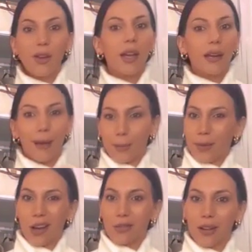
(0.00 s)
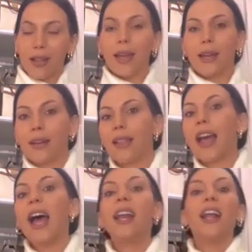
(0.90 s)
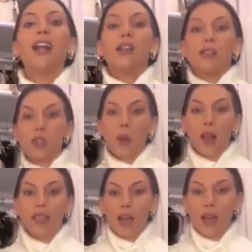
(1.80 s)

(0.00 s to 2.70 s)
look, and I'm not really into that. So I